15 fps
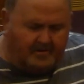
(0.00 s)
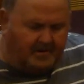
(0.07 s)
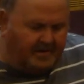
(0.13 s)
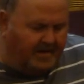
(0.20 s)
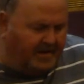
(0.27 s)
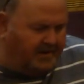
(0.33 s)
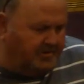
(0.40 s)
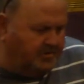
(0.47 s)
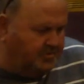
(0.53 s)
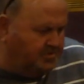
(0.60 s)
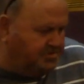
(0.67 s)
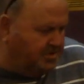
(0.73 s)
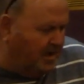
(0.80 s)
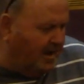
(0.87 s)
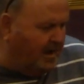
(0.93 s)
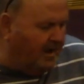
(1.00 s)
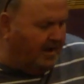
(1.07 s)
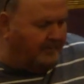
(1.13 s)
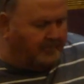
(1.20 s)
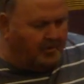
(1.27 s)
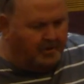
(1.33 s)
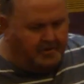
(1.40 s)
I got a new
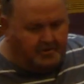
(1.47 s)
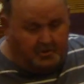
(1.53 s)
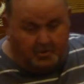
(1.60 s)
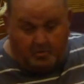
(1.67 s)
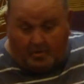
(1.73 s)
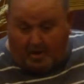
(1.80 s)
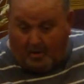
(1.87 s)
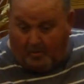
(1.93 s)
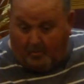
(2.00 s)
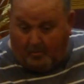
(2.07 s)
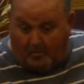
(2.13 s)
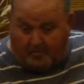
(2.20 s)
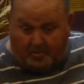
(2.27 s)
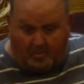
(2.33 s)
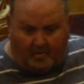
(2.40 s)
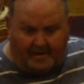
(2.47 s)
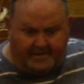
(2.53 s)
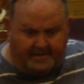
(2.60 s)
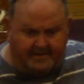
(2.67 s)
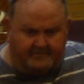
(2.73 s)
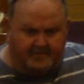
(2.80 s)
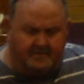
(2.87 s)
job or a new home or
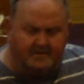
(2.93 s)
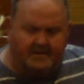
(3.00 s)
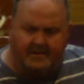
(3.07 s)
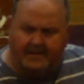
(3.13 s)
whatever,